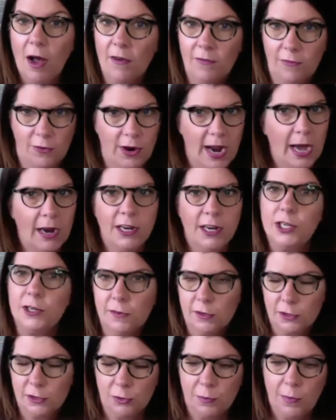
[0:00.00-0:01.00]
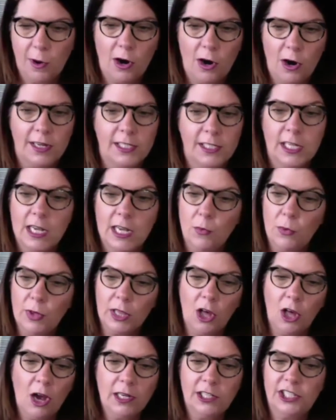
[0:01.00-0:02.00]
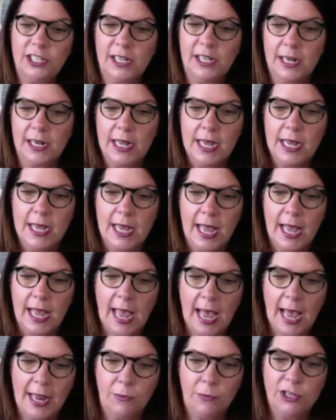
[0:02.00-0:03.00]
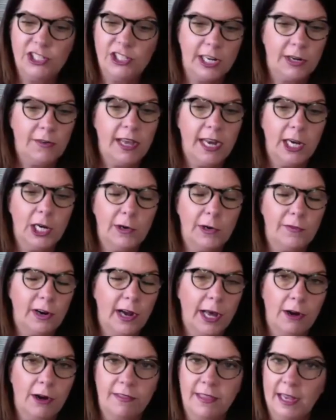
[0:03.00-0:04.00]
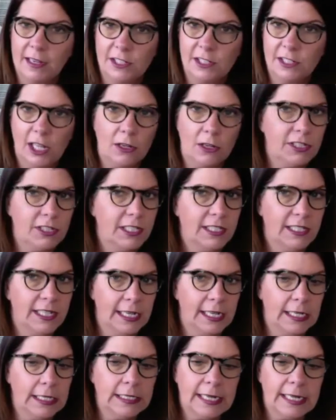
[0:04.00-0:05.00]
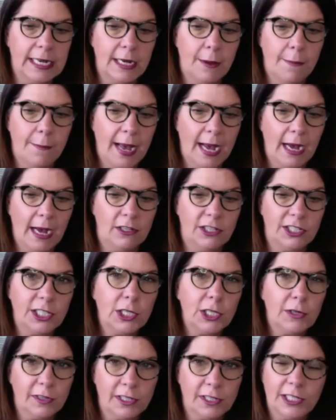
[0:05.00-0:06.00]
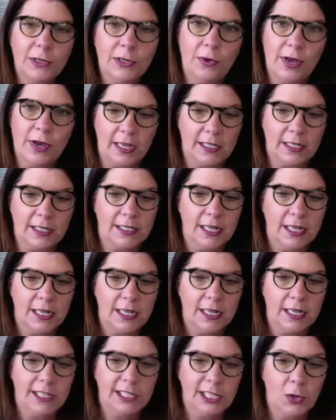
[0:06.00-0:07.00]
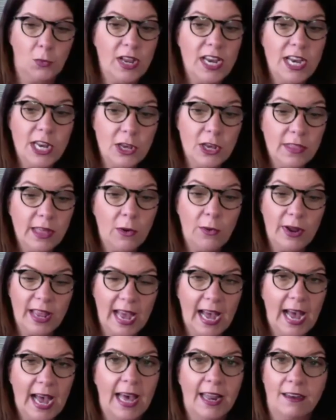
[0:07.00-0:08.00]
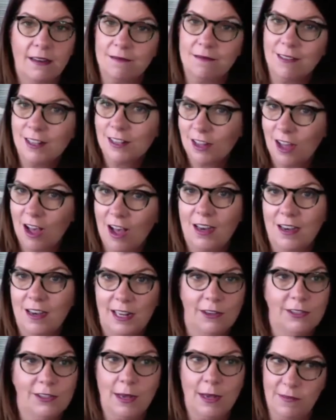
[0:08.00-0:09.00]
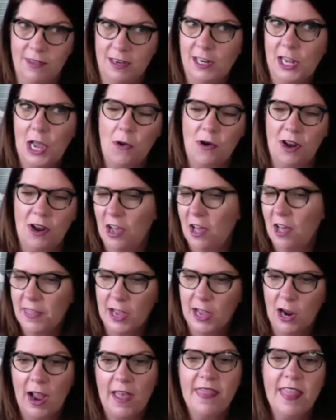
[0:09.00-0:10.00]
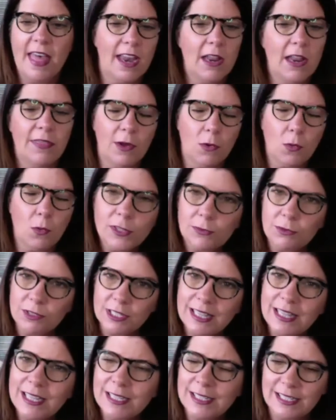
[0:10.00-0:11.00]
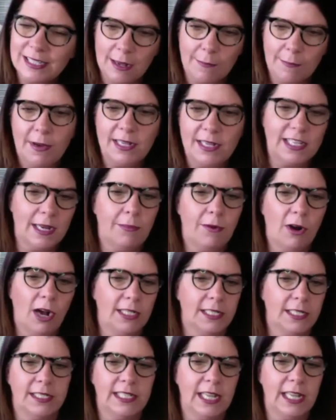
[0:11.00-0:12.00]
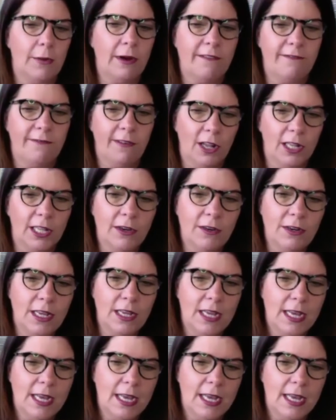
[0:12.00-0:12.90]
for how to do virtual parties. We launched it, and we generated over $100,000 in sales in about just over 2 weeks. So we knew that we had a lot, something going on there, and that there was really this step-by-step process that we followed